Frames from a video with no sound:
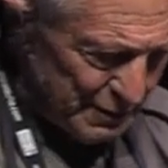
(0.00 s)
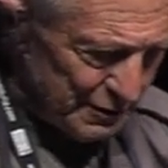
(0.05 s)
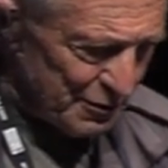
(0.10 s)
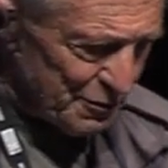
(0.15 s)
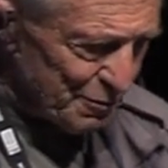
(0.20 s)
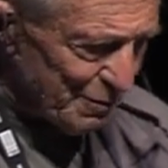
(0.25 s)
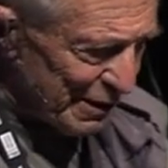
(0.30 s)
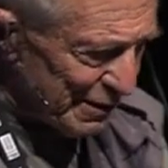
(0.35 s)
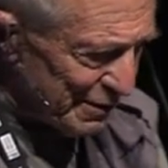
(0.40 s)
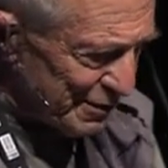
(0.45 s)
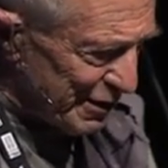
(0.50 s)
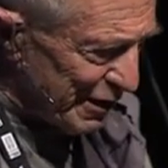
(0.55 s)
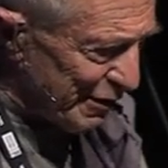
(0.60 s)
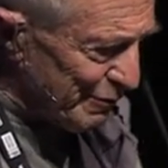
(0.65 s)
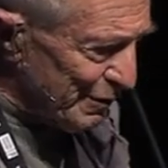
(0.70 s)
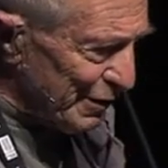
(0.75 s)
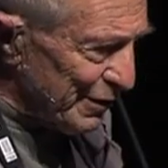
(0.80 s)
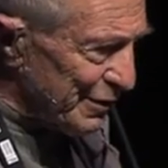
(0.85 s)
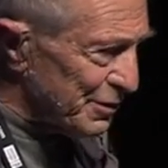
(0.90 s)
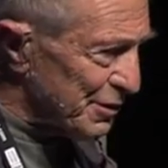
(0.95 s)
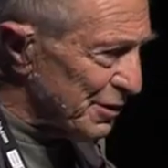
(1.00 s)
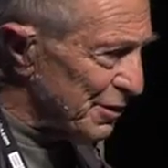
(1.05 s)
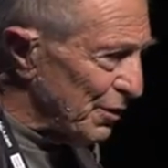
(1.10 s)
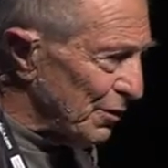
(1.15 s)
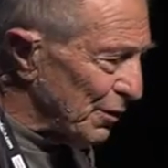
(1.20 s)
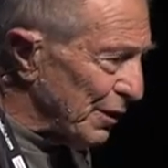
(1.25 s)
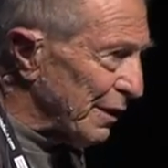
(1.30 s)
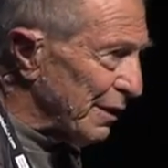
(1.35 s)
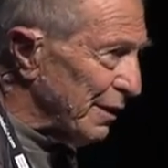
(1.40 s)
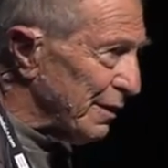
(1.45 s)
spent 10 minutes
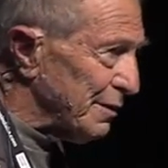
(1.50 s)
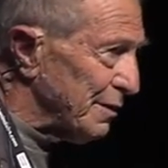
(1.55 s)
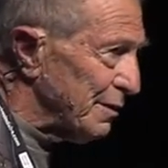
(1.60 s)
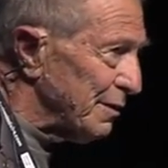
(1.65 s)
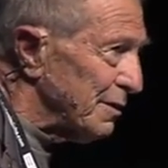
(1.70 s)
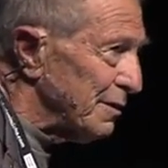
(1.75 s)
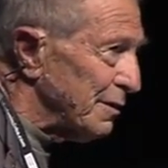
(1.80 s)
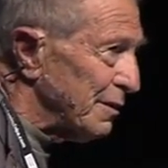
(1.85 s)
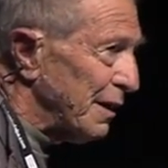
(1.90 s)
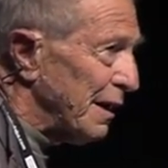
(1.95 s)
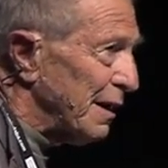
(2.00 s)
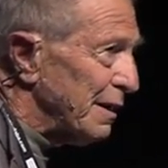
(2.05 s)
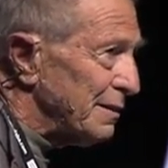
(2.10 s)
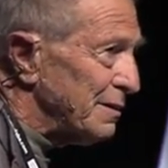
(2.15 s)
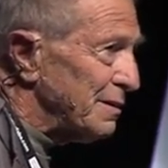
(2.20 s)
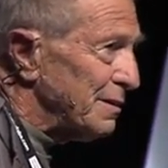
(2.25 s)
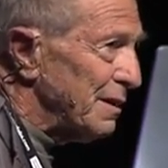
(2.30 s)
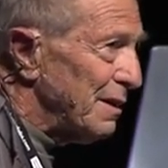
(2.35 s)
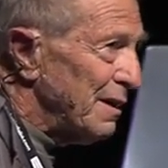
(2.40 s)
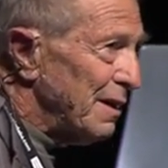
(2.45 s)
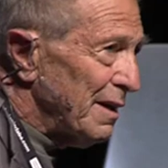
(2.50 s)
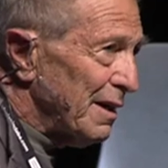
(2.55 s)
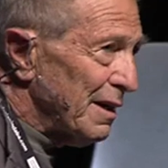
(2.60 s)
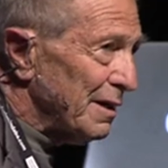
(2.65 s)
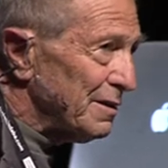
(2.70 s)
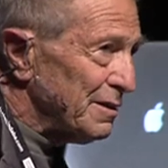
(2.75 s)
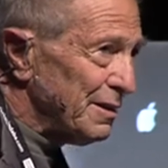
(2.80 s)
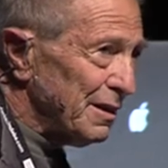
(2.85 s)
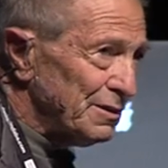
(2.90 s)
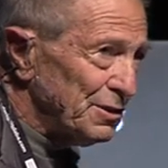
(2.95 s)
looking at her case
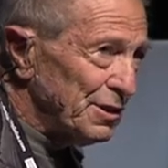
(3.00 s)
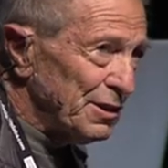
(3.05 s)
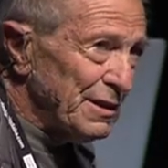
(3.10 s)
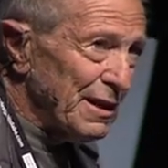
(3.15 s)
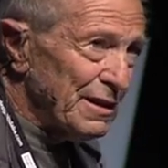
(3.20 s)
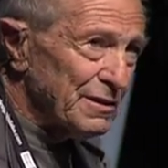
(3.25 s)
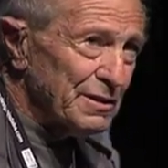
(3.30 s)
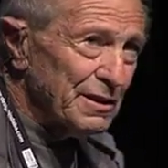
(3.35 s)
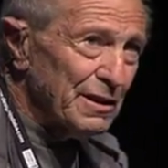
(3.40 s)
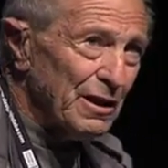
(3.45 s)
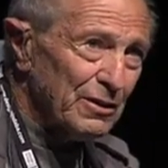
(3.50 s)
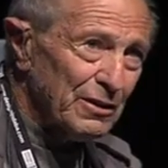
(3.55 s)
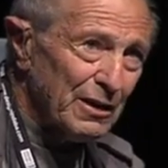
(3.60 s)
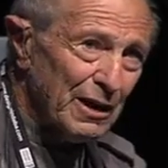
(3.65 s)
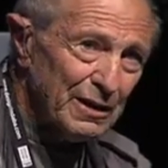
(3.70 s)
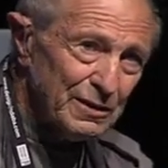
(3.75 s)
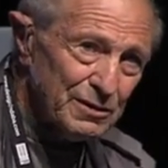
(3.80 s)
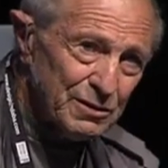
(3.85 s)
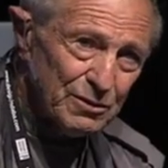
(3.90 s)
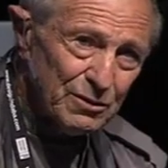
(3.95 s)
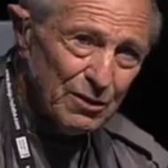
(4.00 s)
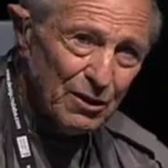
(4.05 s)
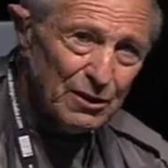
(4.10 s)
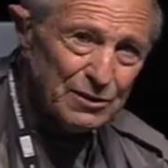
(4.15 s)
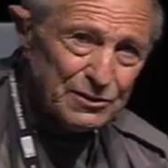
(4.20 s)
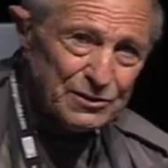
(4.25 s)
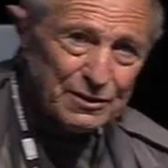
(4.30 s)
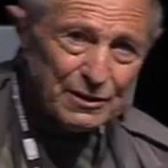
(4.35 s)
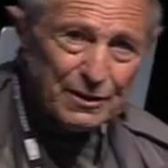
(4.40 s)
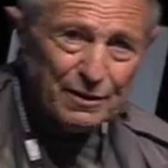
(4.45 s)
and said she has no case to
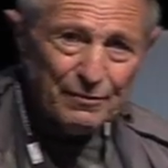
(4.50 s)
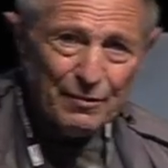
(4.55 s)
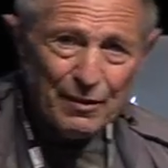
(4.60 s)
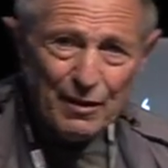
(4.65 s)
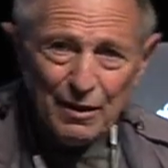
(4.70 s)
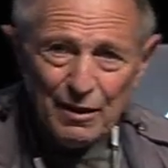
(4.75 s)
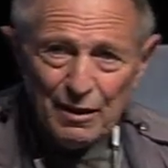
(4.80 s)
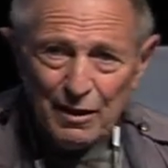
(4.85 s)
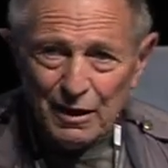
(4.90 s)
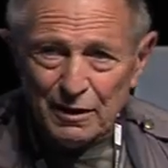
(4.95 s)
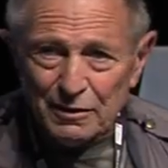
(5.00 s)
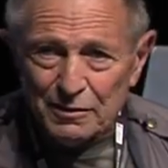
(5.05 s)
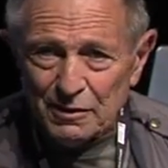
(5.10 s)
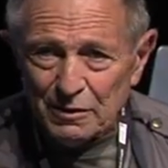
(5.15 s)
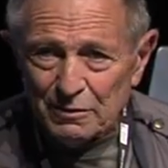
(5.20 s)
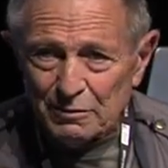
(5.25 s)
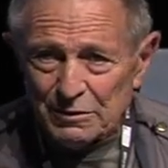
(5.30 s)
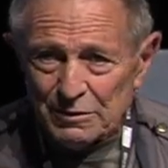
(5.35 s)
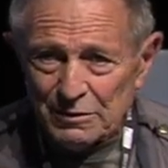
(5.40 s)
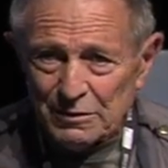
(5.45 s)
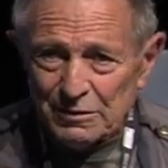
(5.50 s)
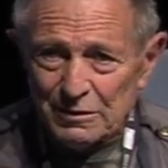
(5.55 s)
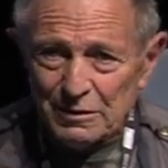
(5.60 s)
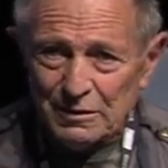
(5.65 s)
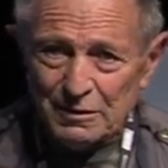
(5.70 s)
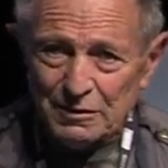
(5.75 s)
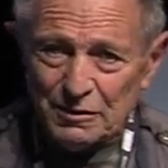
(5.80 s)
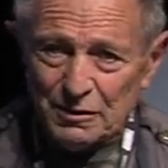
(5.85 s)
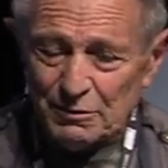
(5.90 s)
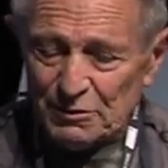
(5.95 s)
answer, and she was
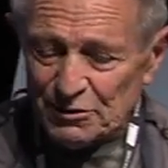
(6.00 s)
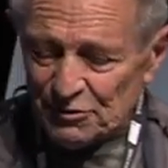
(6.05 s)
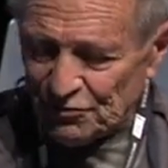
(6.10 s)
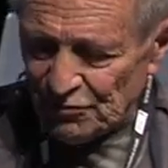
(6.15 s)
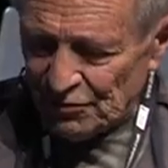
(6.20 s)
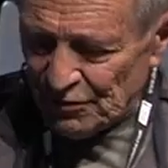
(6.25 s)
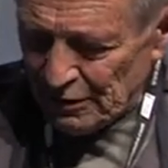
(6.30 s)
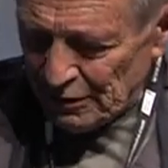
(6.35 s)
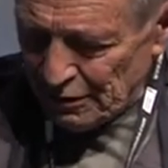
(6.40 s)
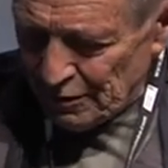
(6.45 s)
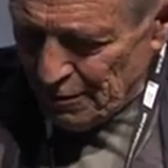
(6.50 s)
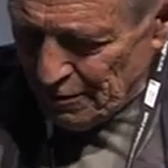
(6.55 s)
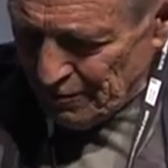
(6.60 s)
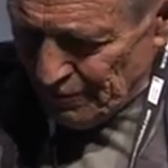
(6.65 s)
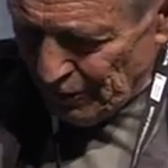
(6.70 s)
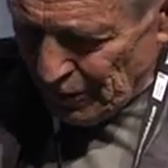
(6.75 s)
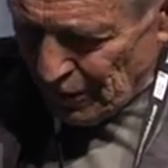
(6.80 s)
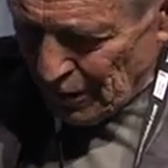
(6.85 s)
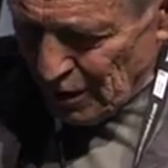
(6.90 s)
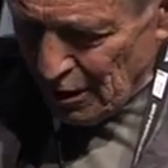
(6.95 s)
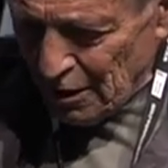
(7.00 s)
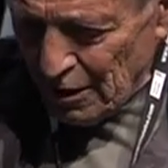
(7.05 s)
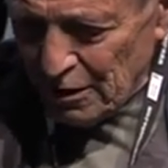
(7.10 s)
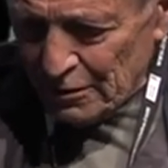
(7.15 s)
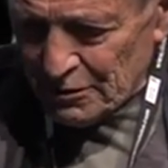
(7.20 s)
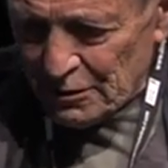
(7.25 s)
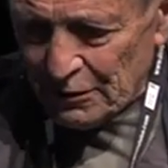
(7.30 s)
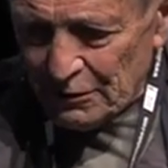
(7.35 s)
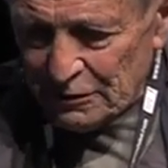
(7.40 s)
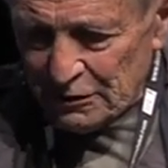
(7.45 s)
freed.
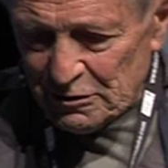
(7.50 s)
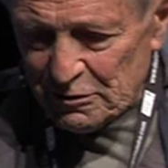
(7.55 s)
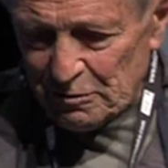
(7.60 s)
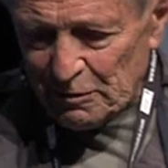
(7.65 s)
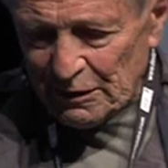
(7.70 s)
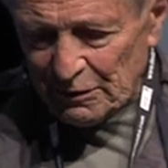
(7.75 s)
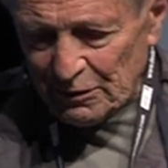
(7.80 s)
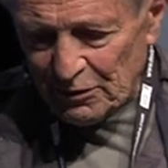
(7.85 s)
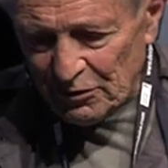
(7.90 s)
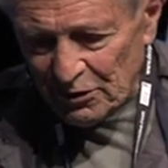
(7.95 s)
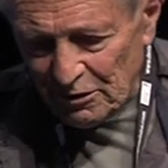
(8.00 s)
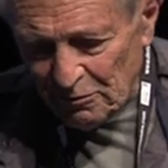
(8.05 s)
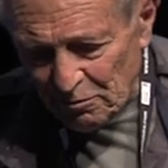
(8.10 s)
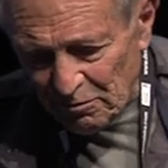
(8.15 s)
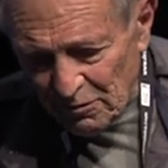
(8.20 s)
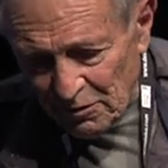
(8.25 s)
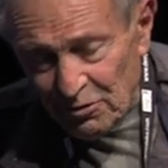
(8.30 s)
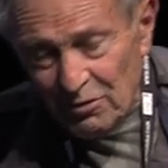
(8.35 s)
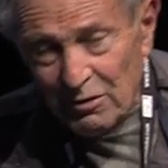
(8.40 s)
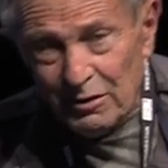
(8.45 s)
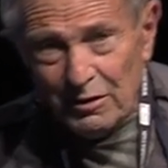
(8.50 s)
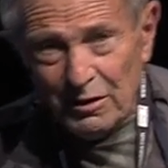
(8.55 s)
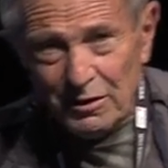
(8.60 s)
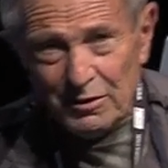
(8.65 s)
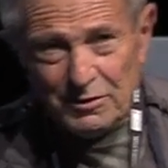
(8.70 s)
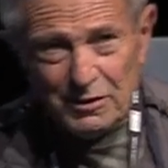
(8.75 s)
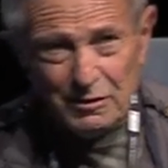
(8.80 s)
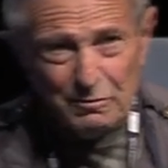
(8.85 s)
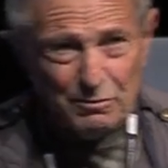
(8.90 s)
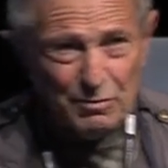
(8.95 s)
So she spent three
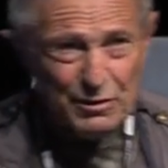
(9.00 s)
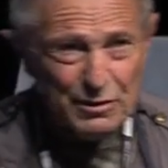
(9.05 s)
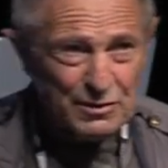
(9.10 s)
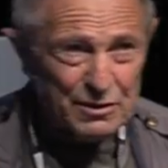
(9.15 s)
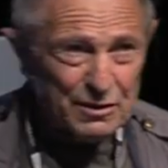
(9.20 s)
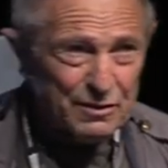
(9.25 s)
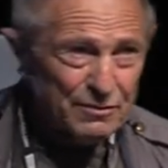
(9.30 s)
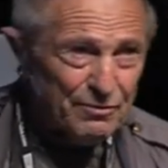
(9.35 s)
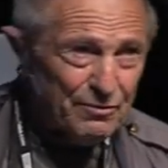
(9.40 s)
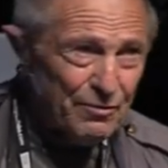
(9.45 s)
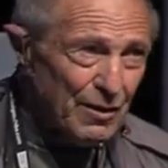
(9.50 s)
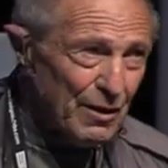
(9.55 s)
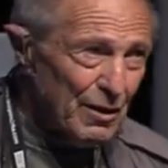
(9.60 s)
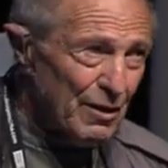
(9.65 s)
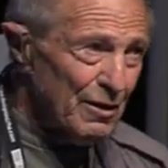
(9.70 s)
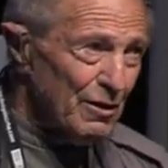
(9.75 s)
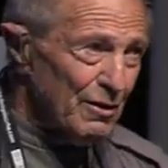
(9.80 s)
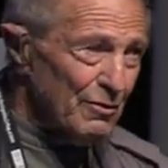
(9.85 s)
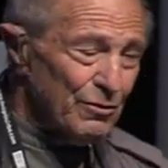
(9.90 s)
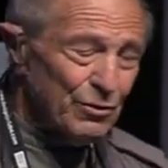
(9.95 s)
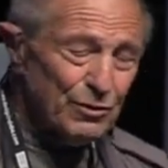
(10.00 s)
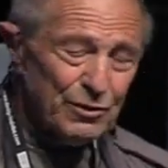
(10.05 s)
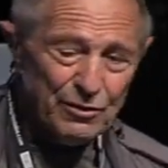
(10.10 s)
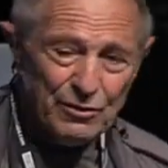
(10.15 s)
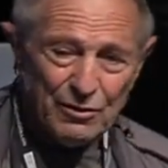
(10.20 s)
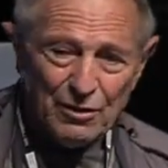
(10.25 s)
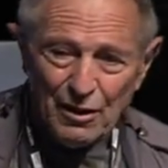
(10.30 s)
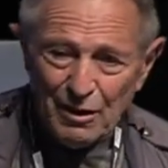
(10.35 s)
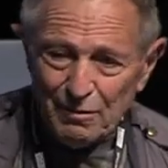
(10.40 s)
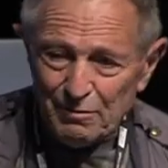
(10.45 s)
years in prison for a
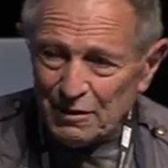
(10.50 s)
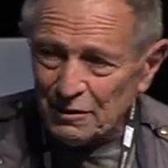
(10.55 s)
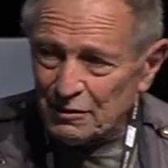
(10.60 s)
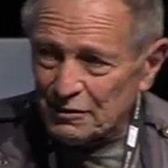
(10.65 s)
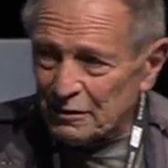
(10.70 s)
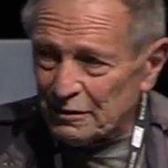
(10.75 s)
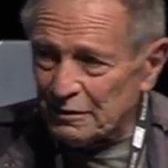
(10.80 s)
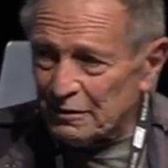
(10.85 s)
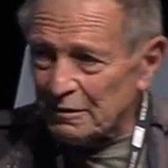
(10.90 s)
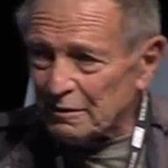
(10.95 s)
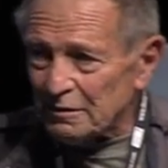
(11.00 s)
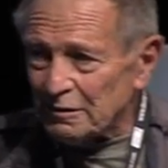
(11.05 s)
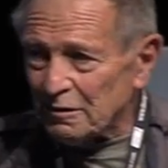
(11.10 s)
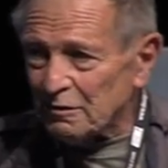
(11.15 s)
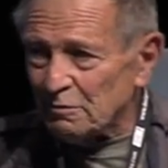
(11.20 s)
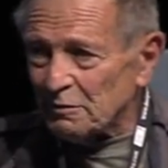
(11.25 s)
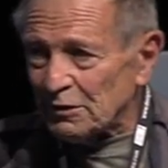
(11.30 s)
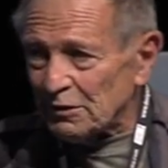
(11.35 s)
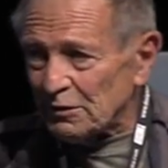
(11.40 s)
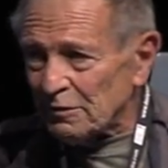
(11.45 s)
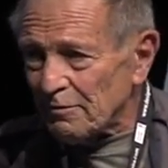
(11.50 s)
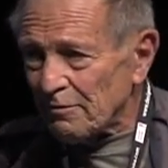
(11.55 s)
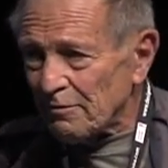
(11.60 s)
crime that she didn't commit.